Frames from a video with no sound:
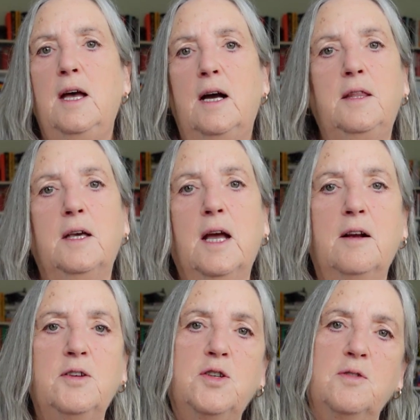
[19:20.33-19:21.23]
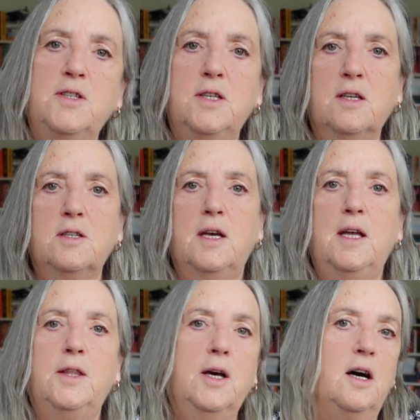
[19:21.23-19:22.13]
and the characteristics
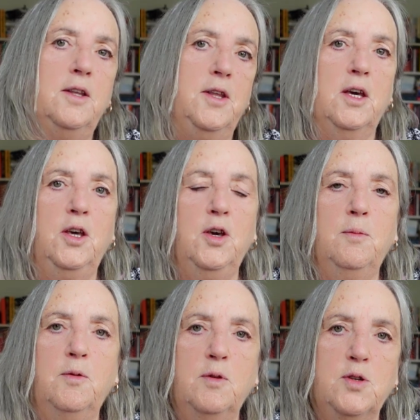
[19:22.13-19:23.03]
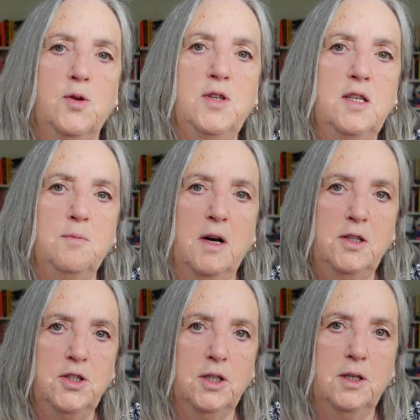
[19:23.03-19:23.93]
that I think a human resources
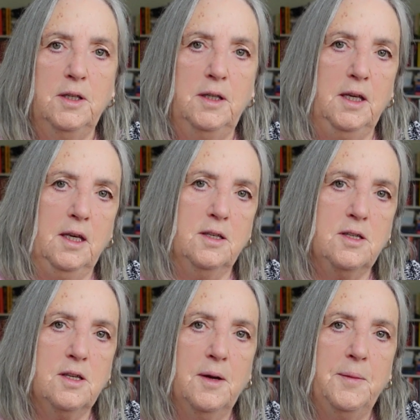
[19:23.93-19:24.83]
manager needs.